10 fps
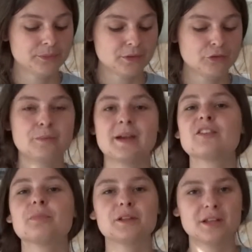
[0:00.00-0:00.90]
some
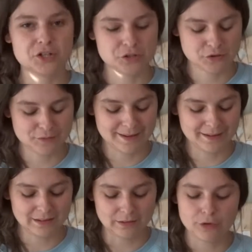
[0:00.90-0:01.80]
expectations of
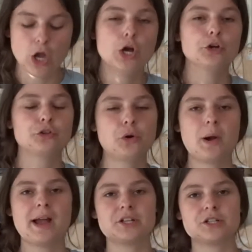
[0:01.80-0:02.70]
myself. So I
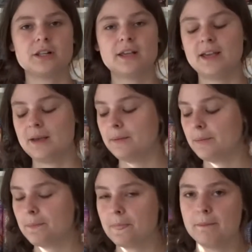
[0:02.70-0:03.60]
actually
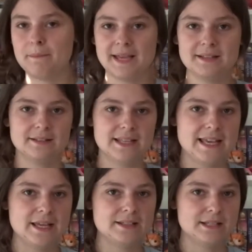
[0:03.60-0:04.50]
made
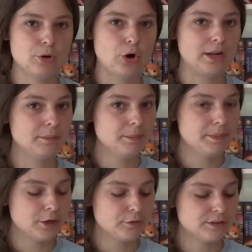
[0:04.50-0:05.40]
the TBR a little bit
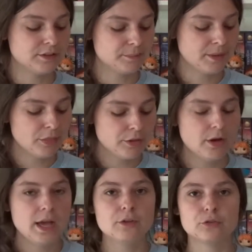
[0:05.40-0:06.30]
bigger for this month.
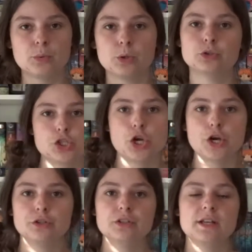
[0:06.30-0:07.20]
So
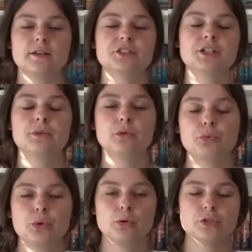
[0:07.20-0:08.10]
the general
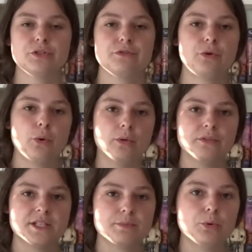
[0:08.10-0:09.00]
rules for
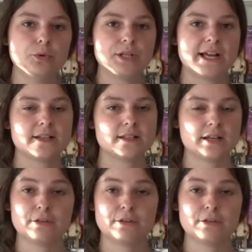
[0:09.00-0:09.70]
this board, as